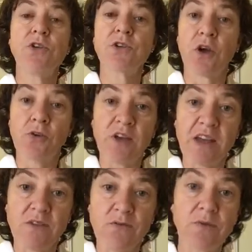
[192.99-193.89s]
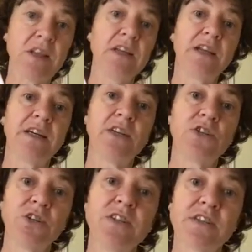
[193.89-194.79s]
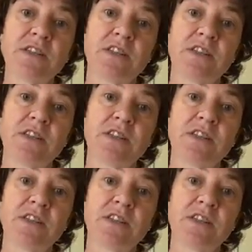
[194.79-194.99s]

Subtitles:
So if you're feeling like your joints are